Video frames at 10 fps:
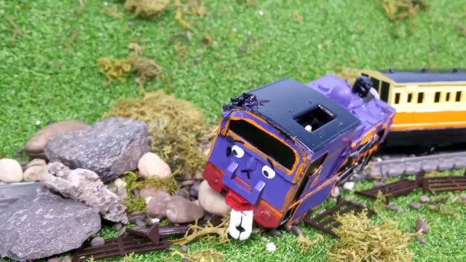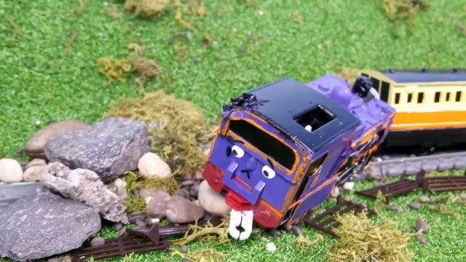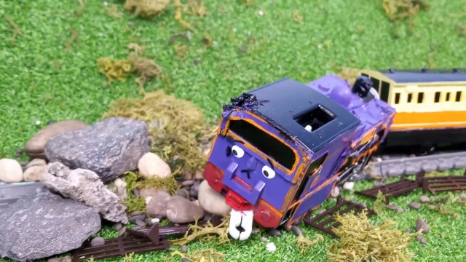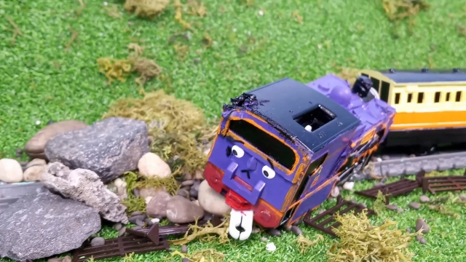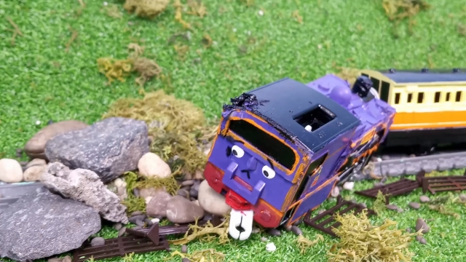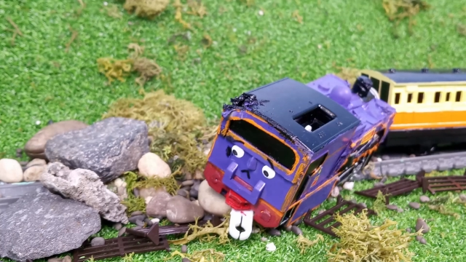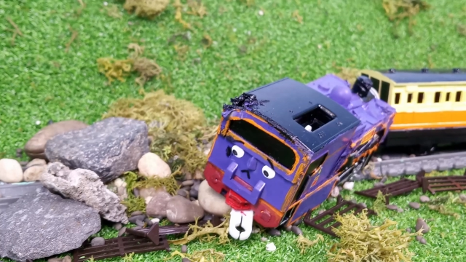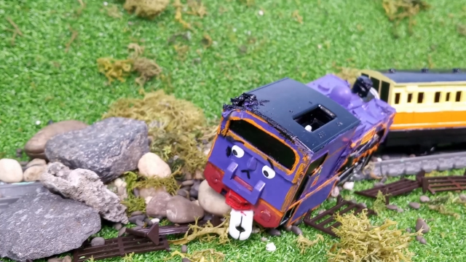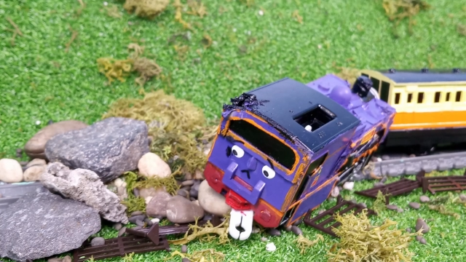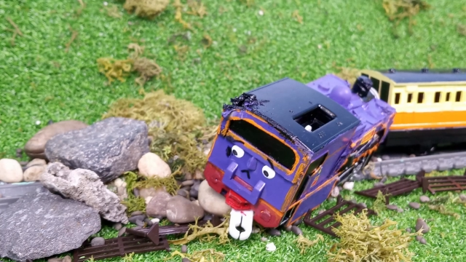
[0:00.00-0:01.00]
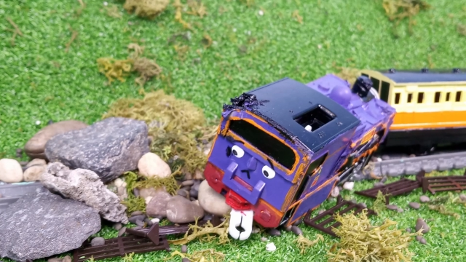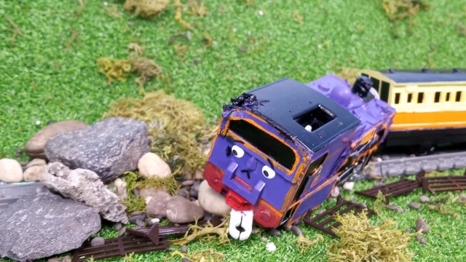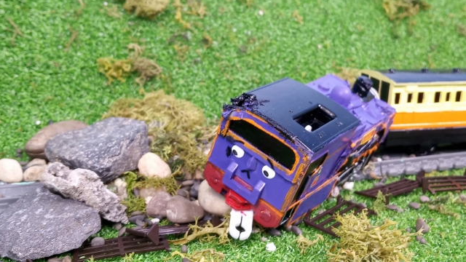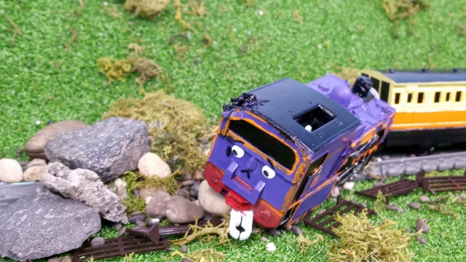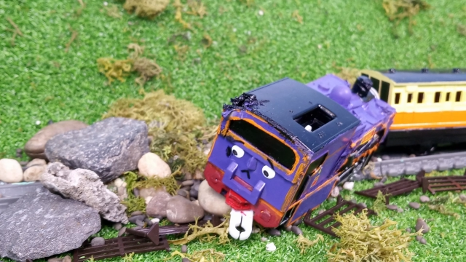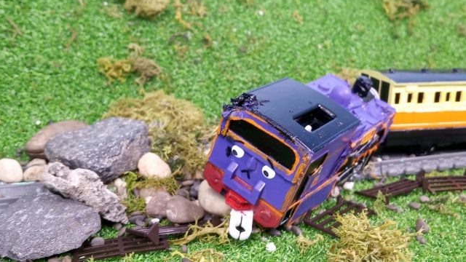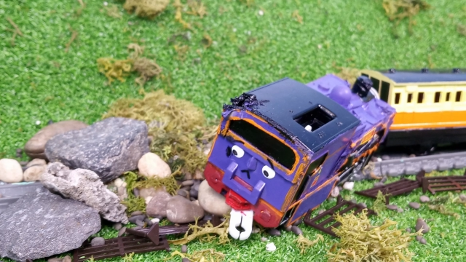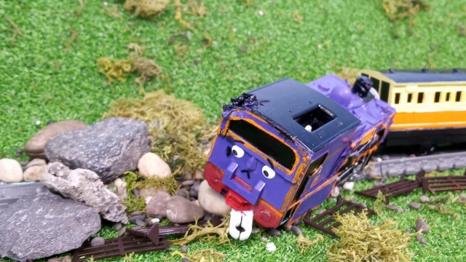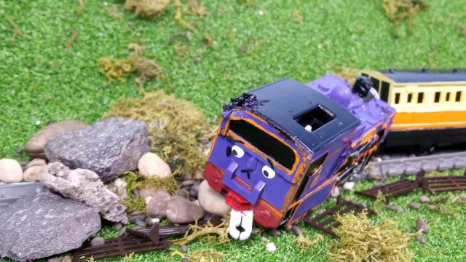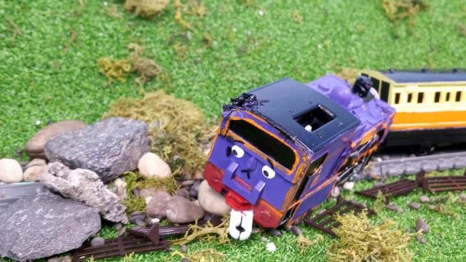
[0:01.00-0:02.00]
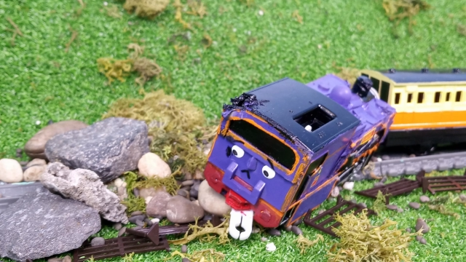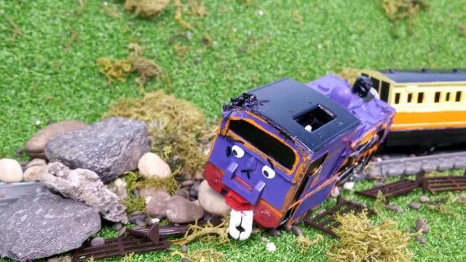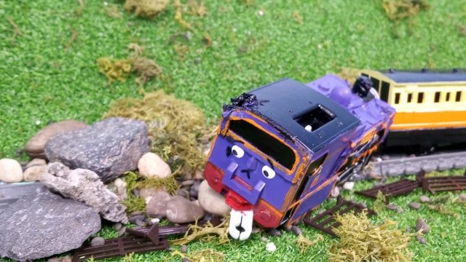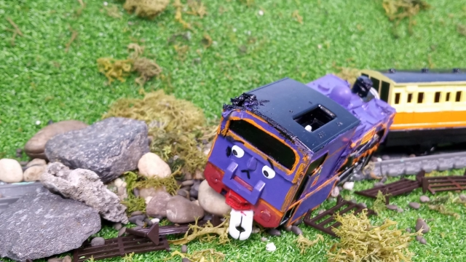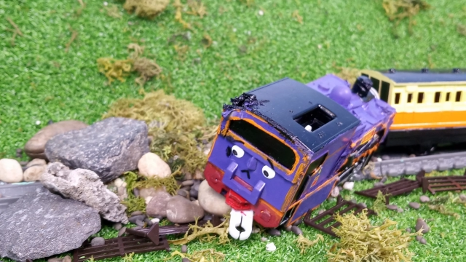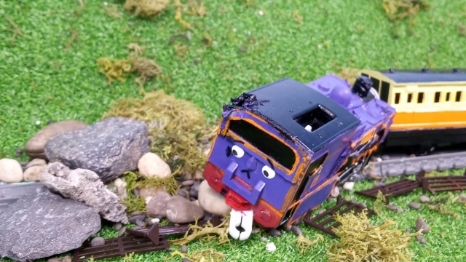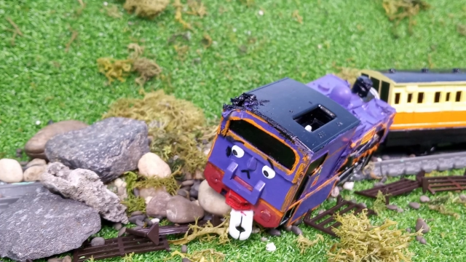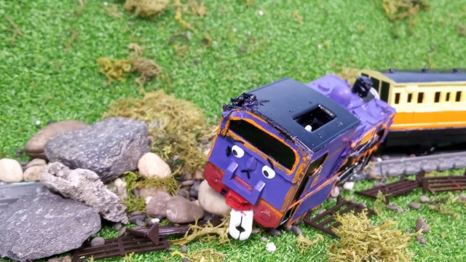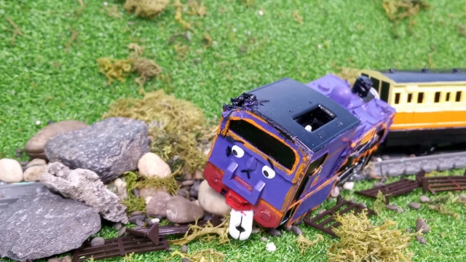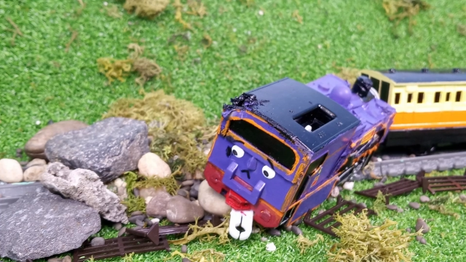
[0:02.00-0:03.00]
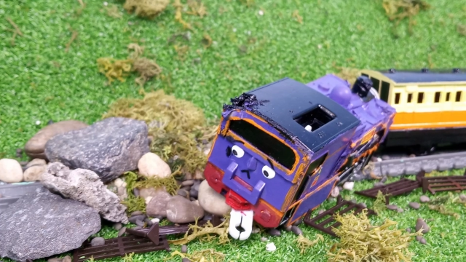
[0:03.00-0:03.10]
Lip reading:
[unreadable: no face in view]